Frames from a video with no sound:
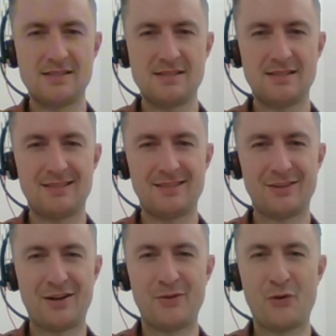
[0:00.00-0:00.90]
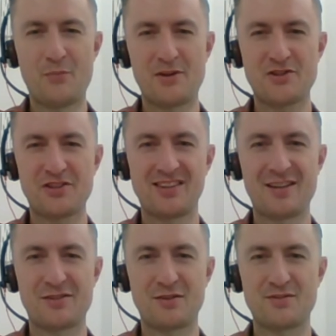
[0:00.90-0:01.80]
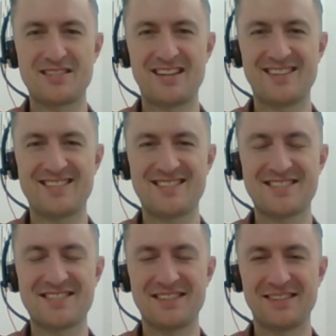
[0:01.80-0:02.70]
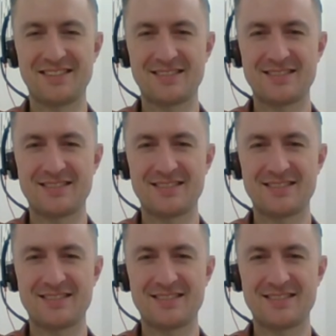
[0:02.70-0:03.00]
We mentioned a lot of things, and